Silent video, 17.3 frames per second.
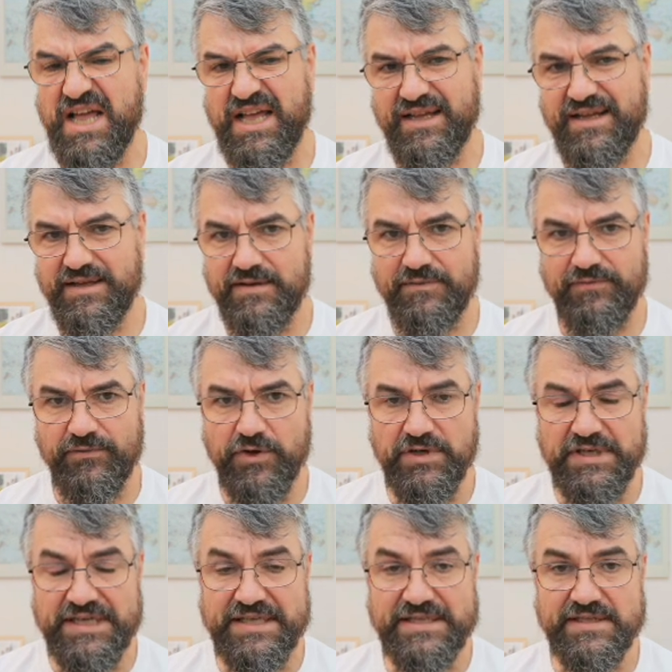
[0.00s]
For
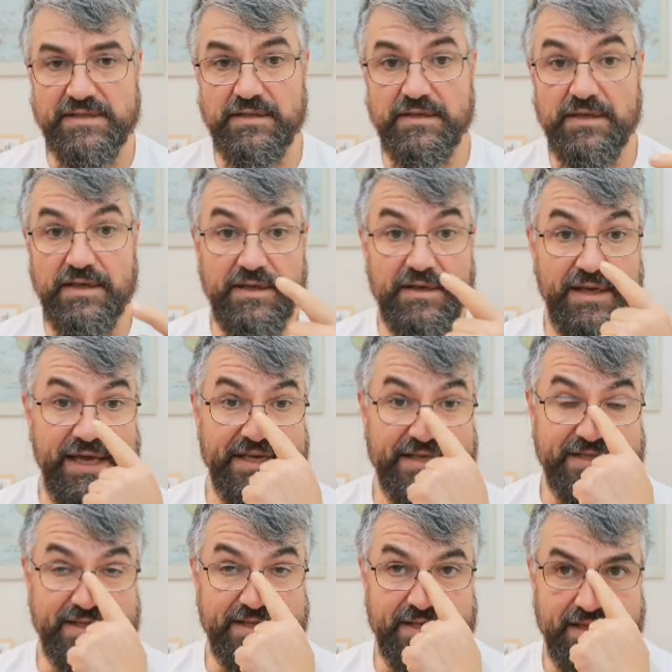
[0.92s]
this
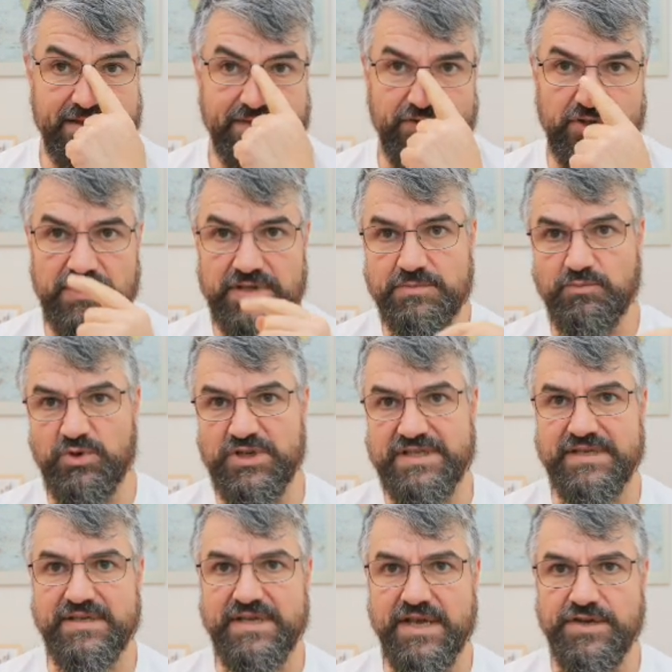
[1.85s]
exercise, for this
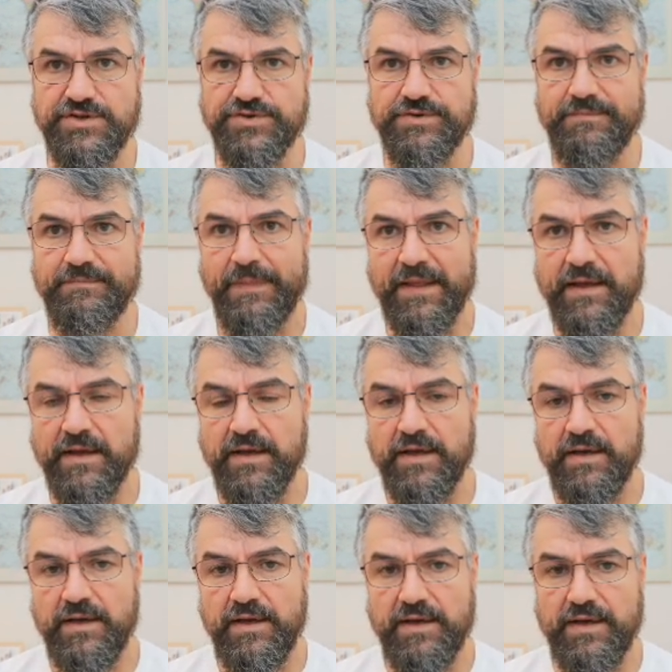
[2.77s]
presentation,
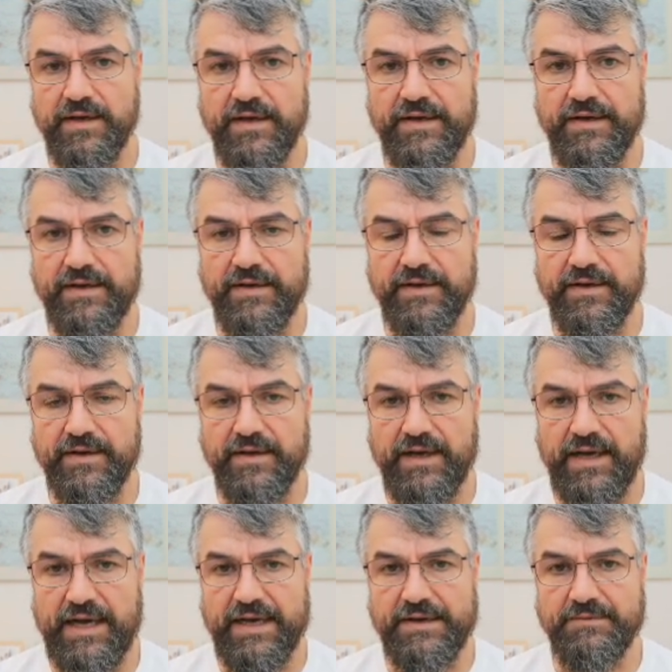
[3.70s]

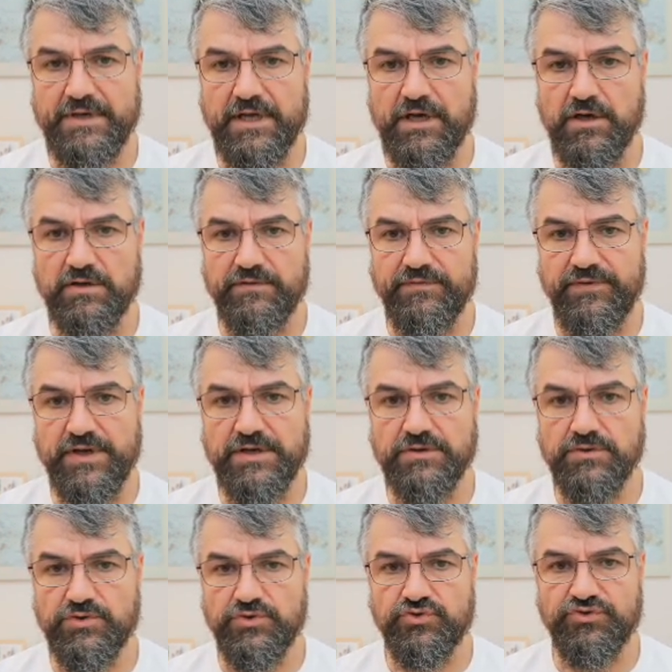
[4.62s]
I will
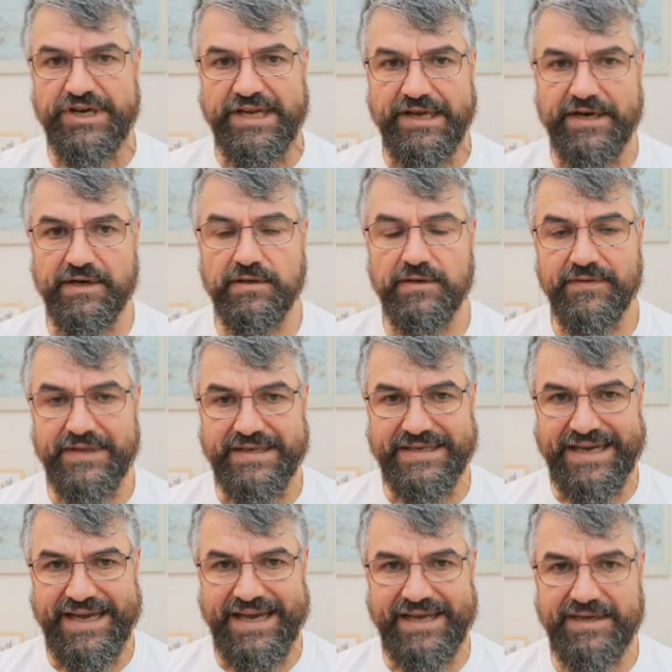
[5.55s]
configure trigger
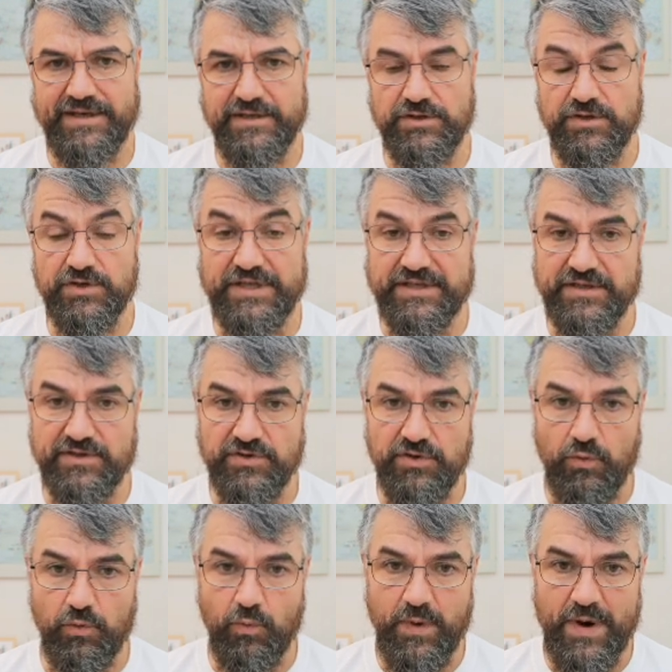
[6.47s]
that
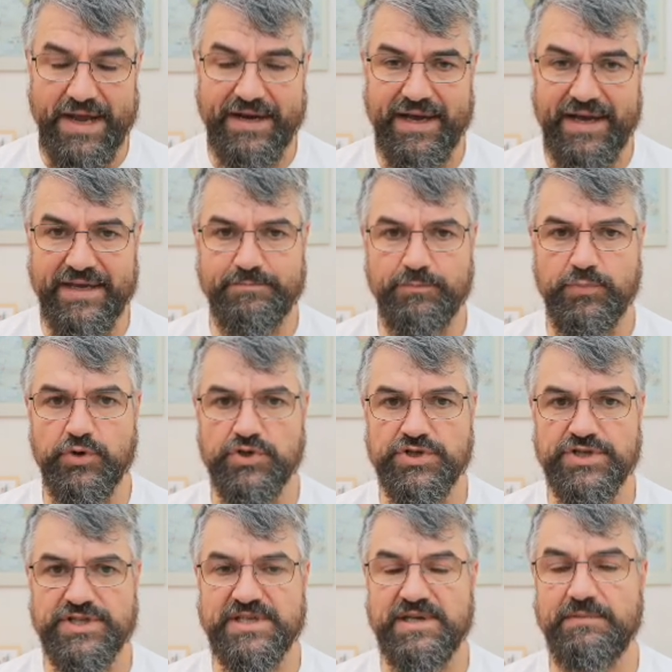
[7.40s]
when I
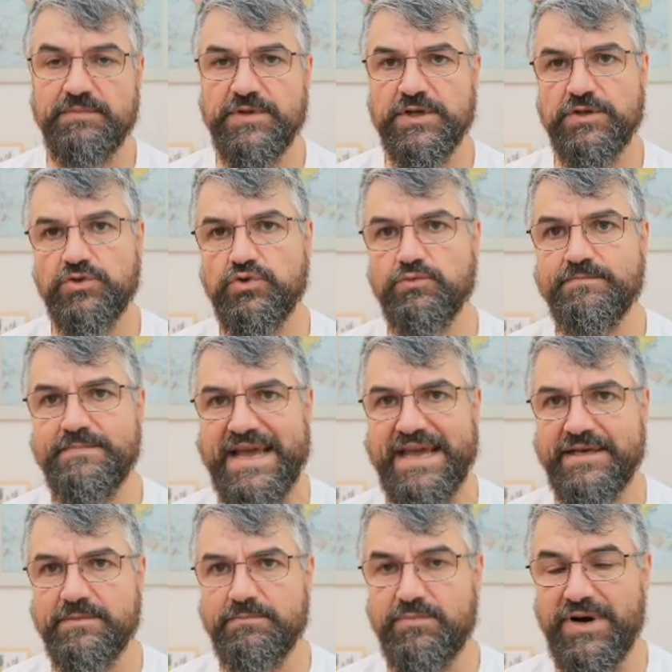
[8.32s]
push something to
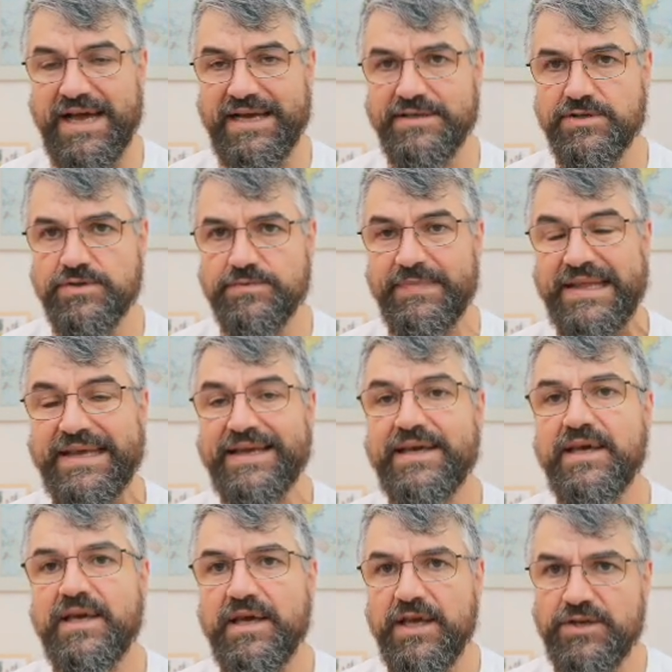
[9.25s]
main branch,
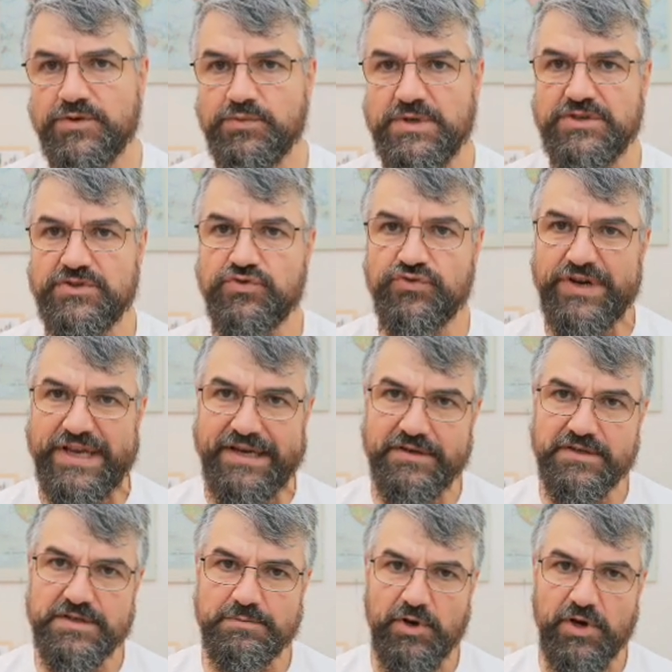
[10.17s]
it will trigger
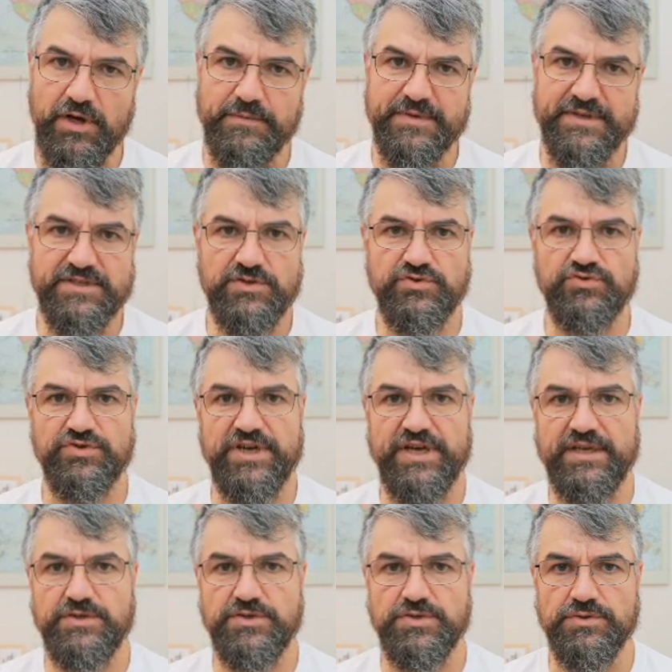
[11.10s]
deployment
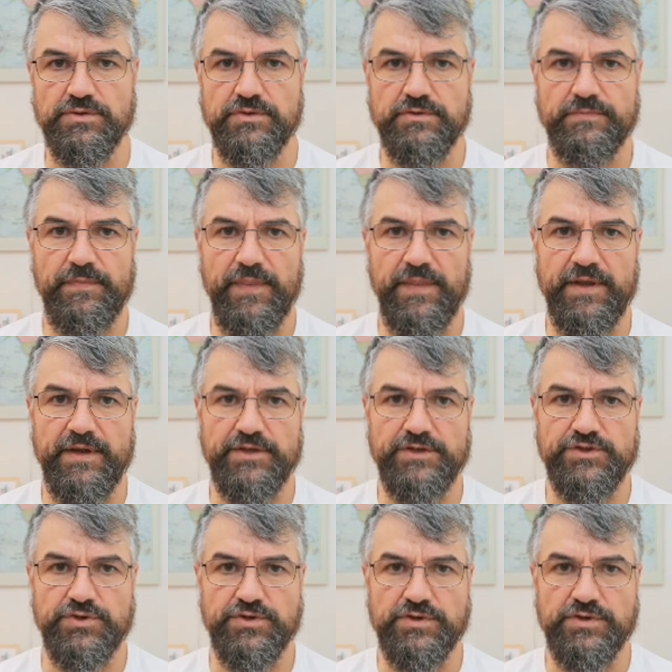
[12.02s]
straight to Google